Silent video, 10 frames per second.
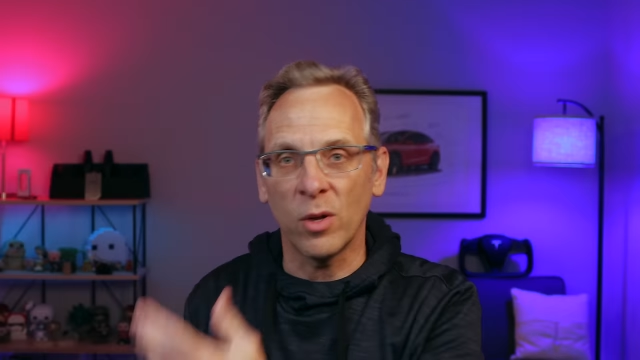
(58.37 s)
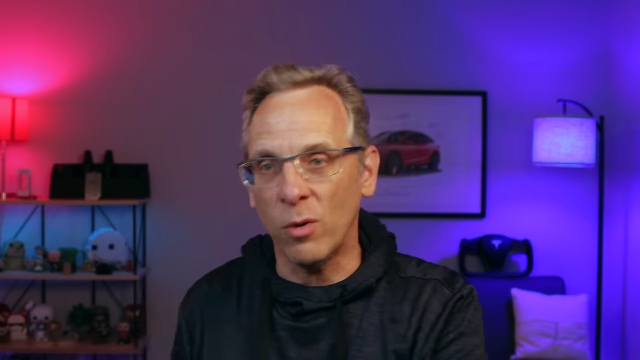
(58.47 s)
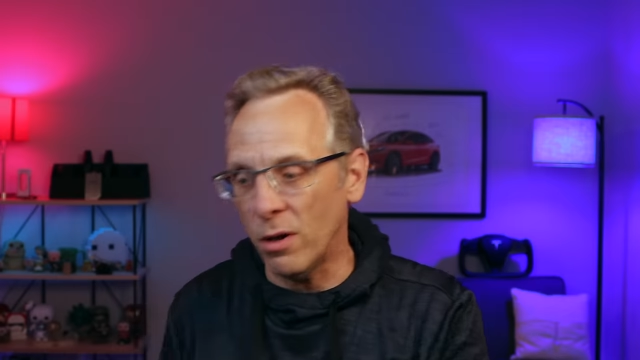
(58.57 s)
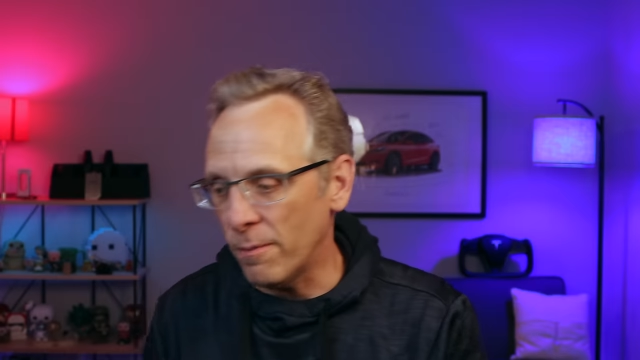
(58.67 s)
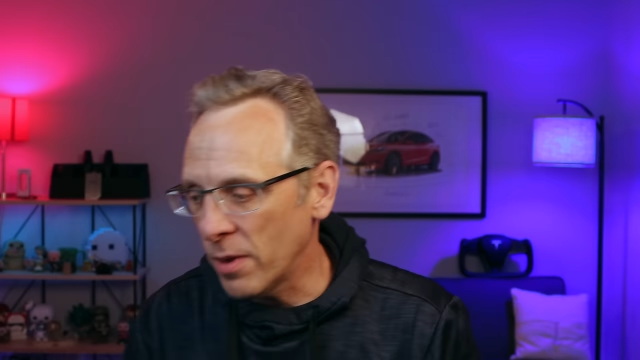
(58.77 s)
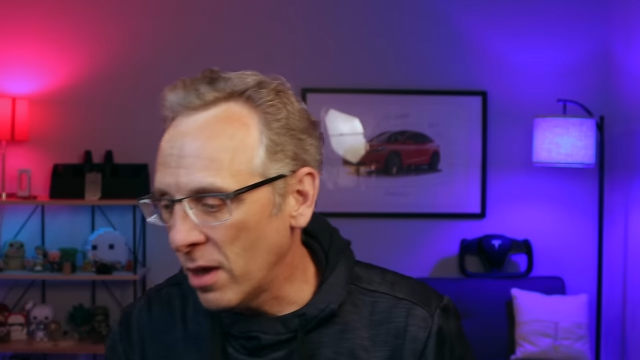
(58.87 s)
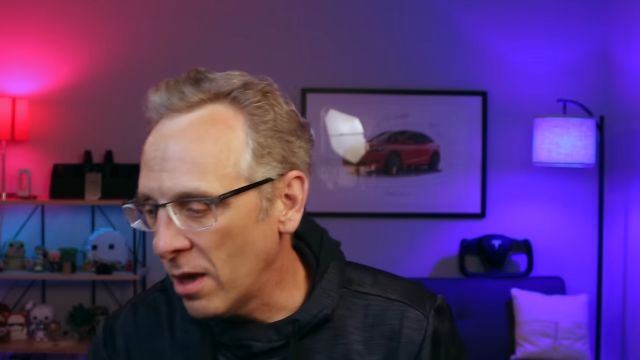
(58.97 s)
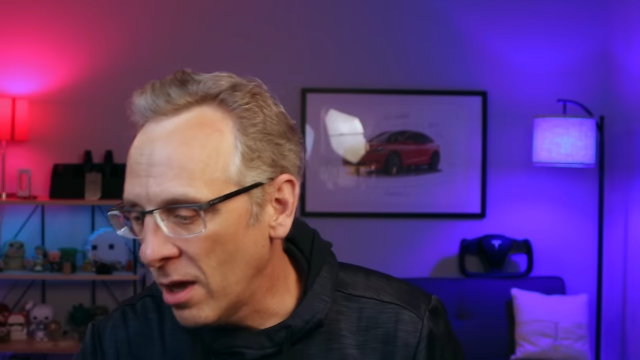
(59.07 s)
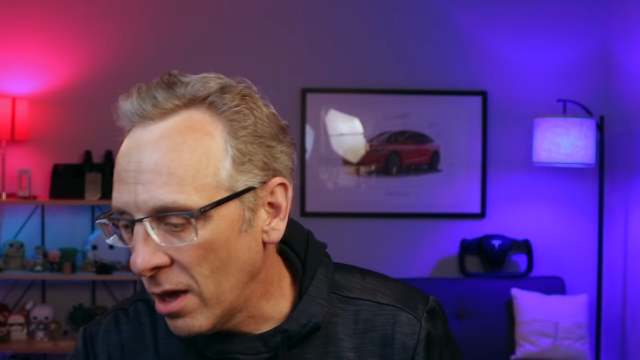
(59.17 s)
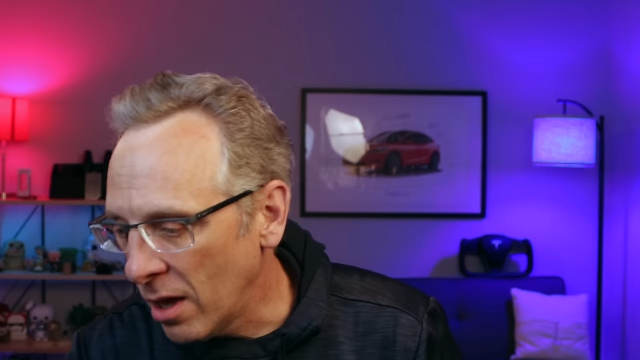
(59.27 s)
Well,
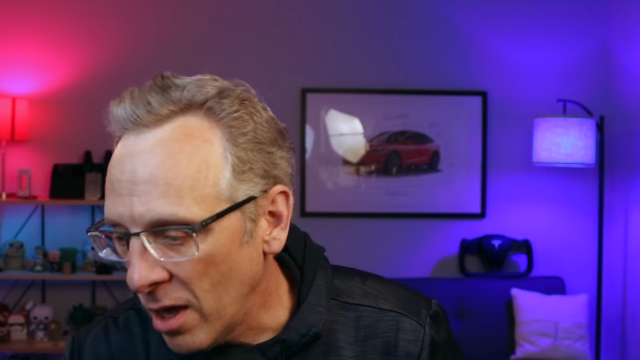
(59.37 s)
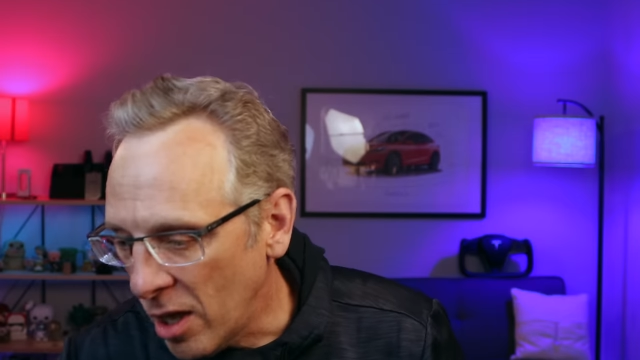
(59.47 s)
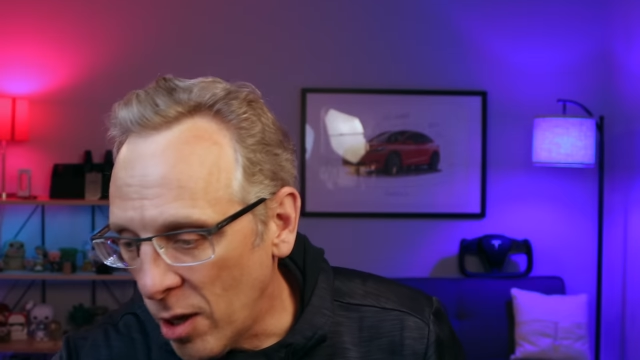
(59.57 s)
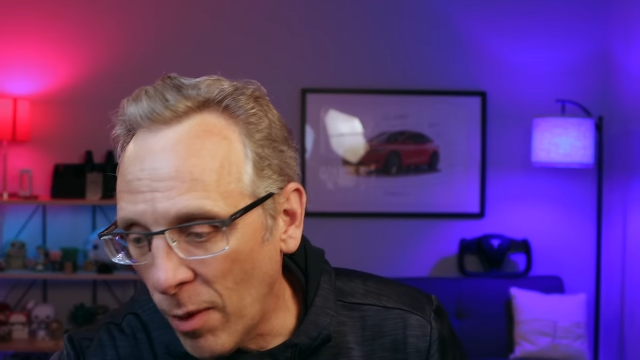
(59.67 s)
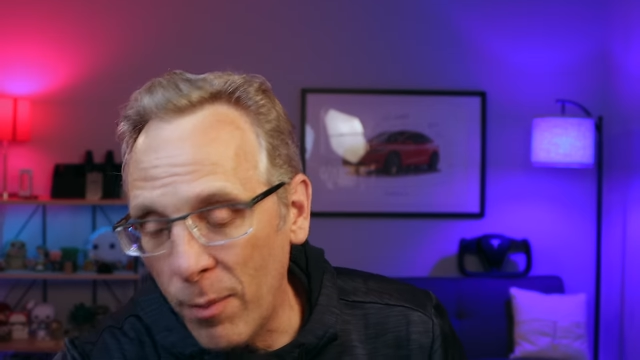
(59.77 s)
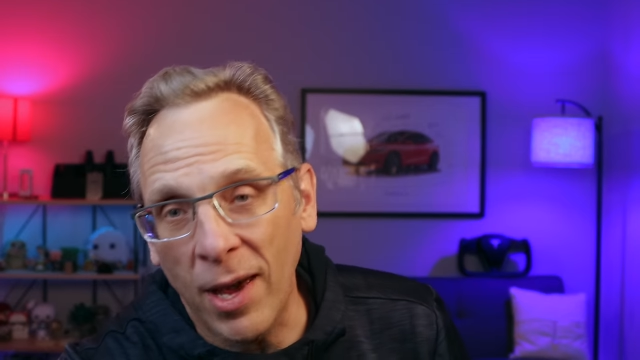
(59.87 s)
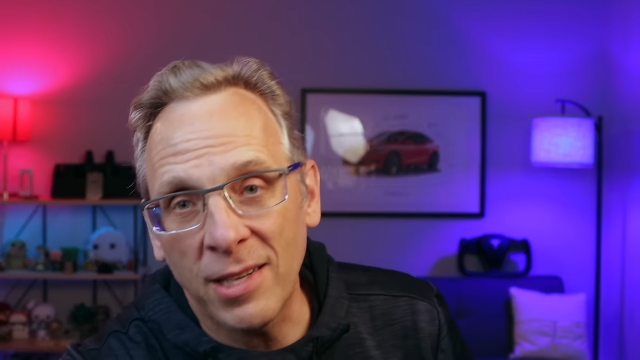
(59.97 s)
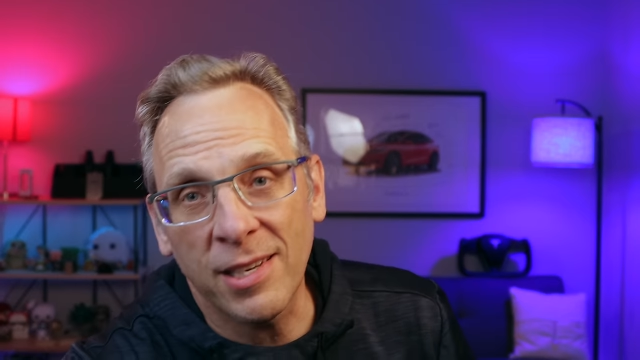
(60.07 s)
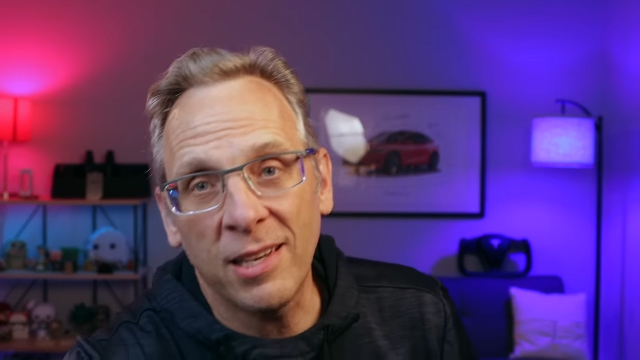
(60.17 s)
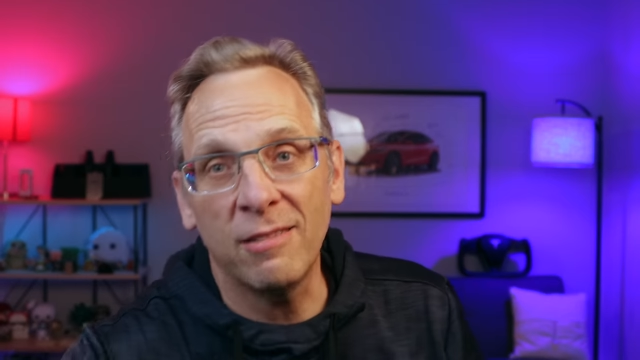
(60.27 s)
you might be
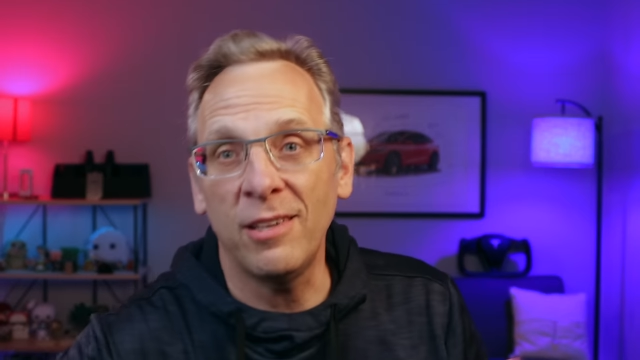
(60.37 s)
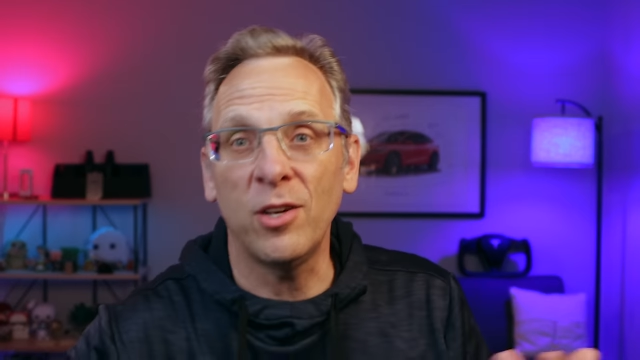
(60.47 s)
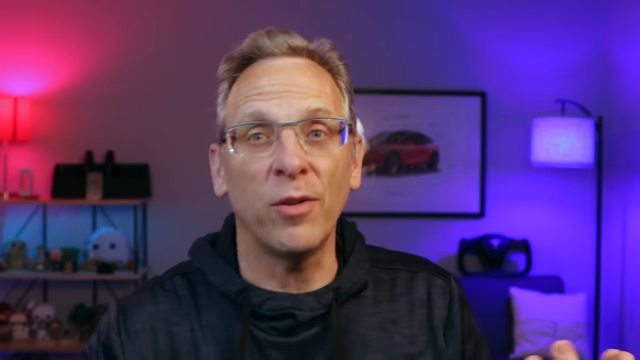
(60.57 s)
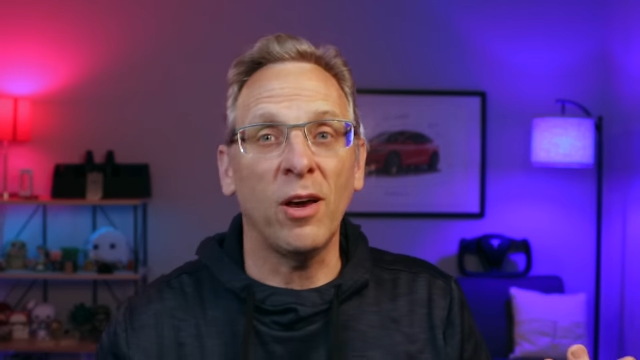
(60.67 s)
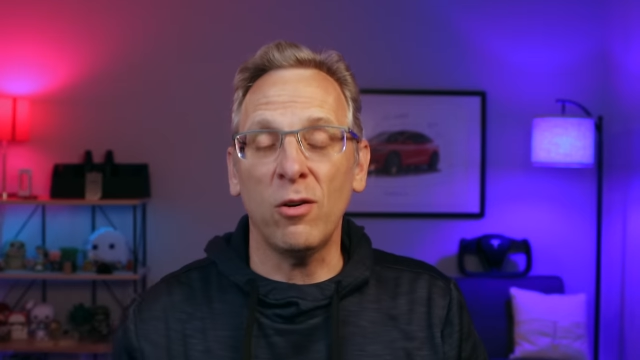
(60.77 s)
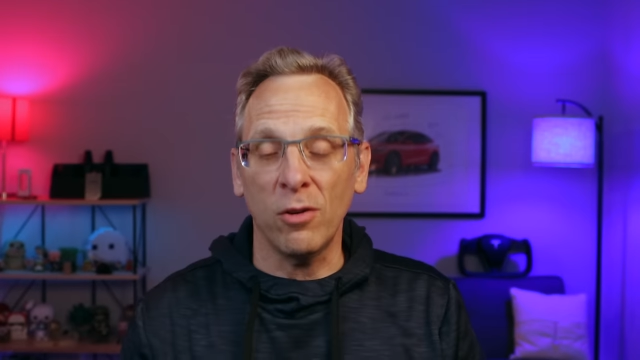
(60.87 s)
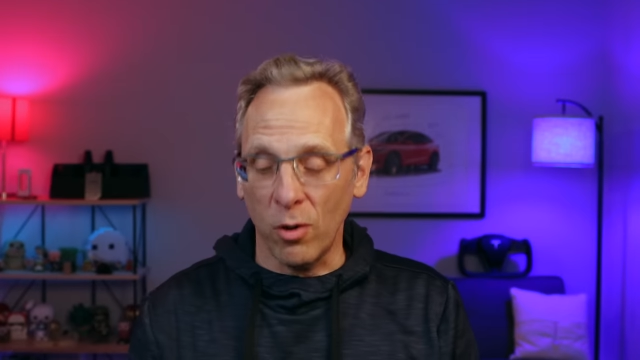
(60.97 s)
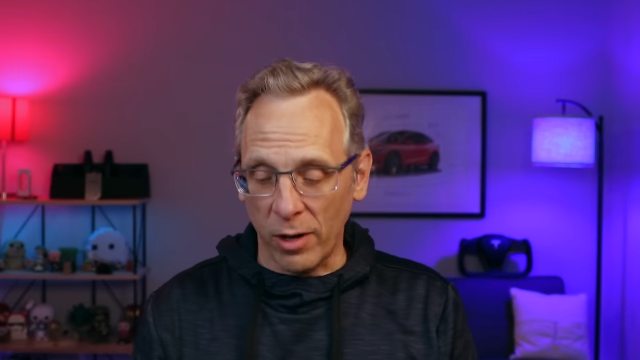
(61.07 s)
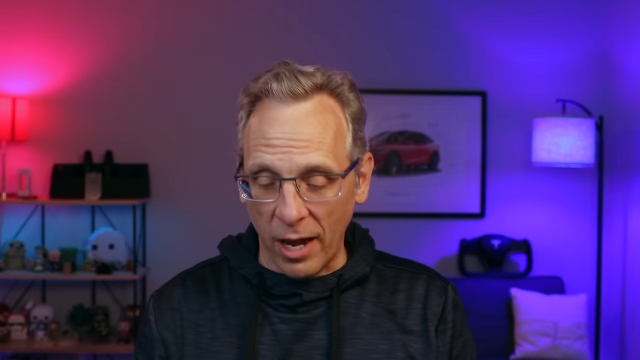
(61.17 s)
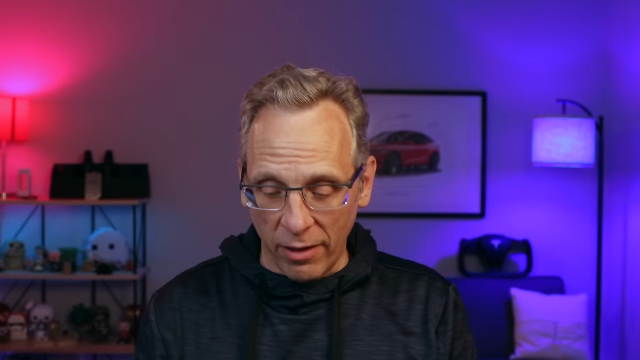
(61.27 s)
asking, you know, they all
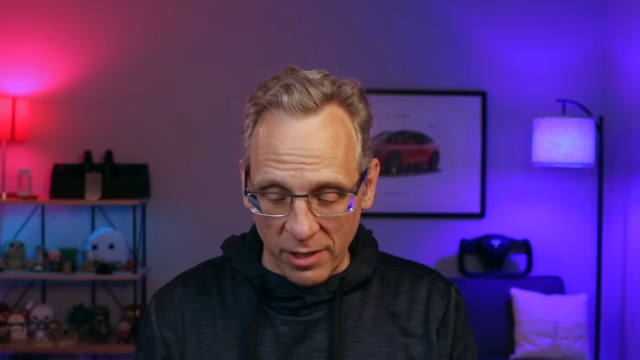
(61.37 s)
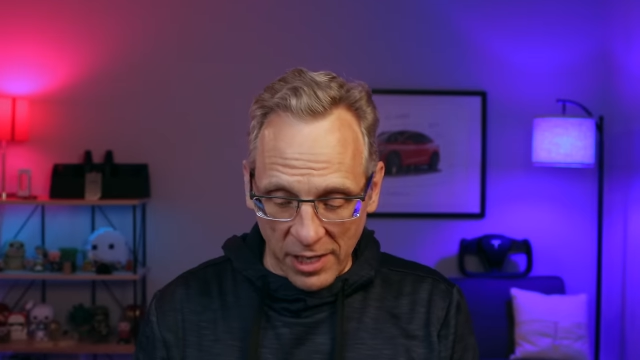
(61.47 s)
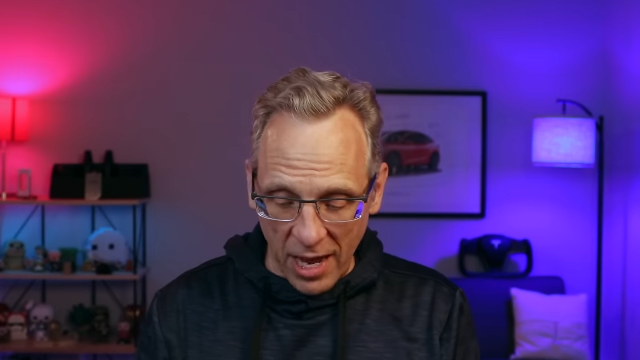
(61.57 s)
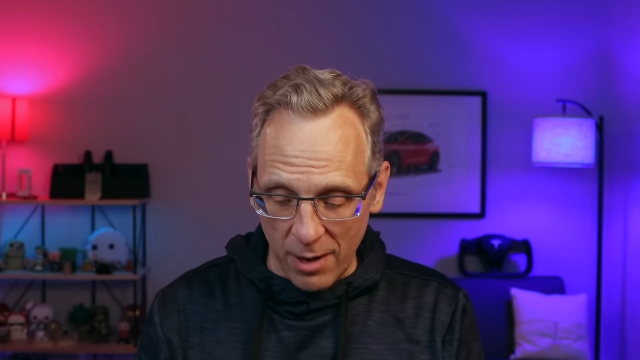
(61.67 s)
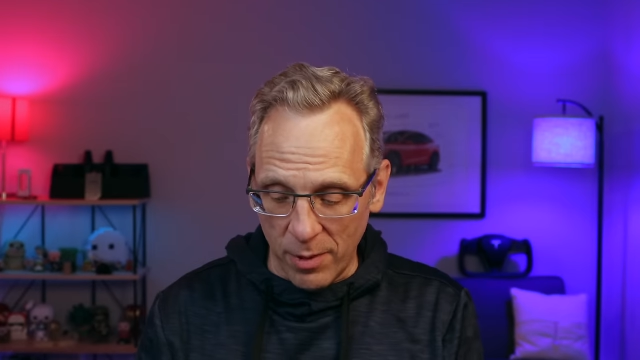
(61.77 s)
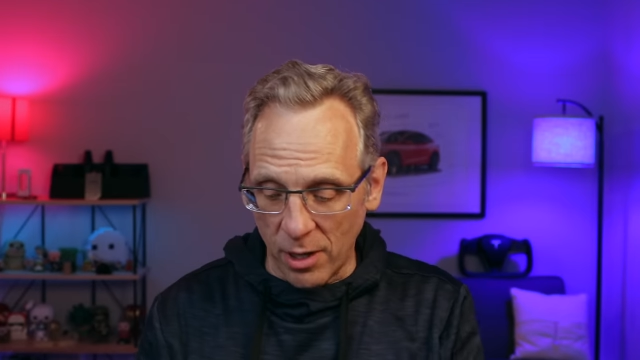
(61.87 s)
go together the same.